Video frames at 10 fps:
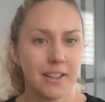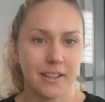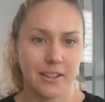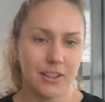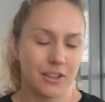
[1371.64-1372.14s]

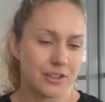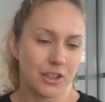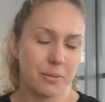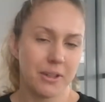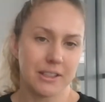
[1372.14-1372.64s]
You know,
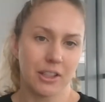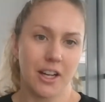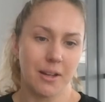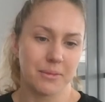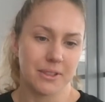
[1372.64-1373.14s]
so many
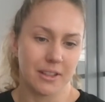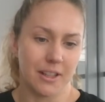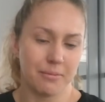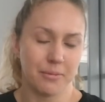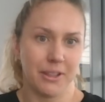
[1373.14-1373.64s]
times
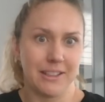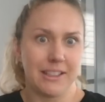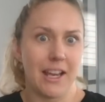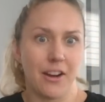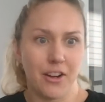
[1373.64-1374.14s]
I'm really
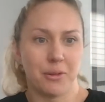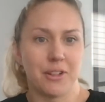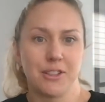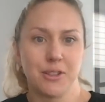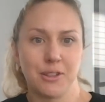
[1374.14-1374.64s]
scared. I don't
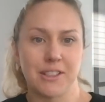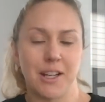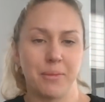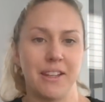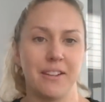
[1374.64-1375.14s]
want to do
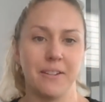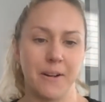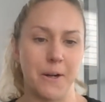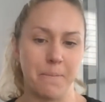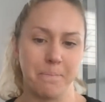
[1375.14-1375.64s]
something.
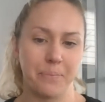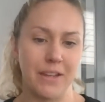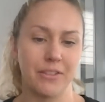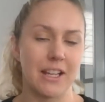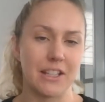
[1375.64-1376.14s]

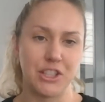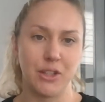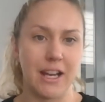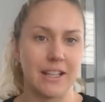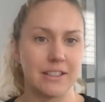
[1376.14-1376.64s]
Even last
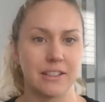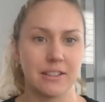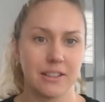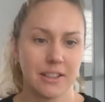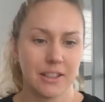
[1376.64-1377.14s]
year I had
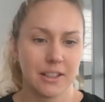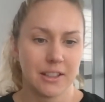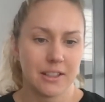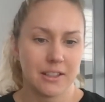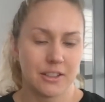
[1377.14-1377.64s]
to
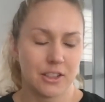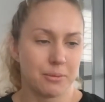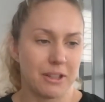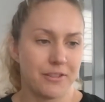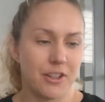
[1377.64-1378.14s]
do
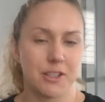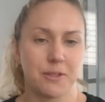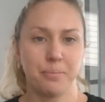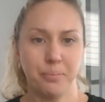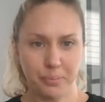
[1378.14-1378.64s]
my first
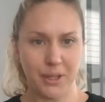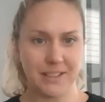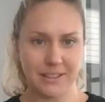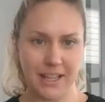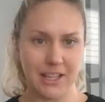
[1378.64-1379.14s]

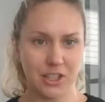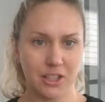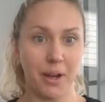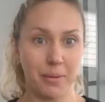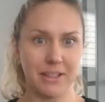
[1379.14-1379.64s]

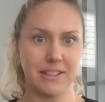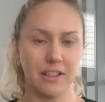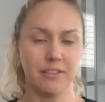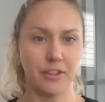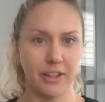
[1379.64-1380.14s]
presentation by
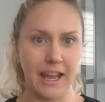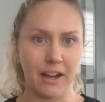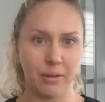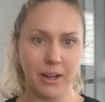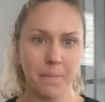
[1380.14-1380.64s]
myself for an
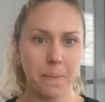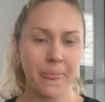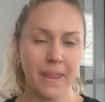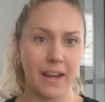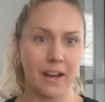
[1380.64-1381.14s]
hour.
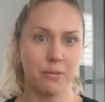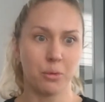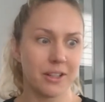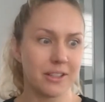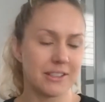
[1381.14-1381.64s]
And I
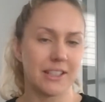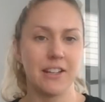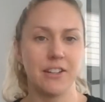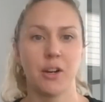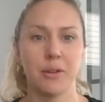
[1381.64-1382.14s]
wanted to
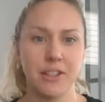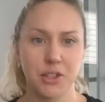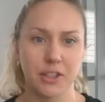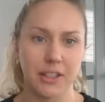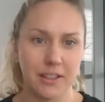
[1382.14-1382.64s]
say no
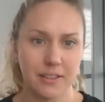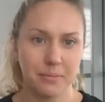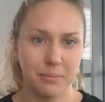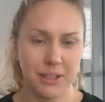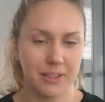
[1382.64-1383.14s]
initially
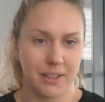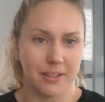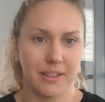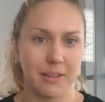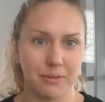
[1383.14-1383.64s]
because
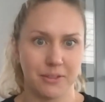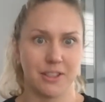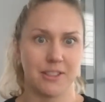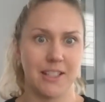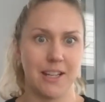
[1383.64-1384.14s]
that
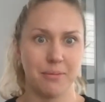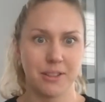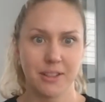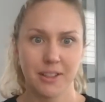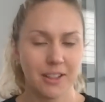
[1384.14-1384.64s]
just seemed
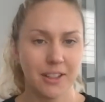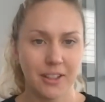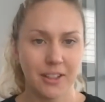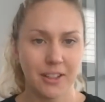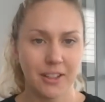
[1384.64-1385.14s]

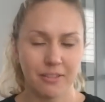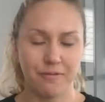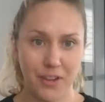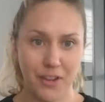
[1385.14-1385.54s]
very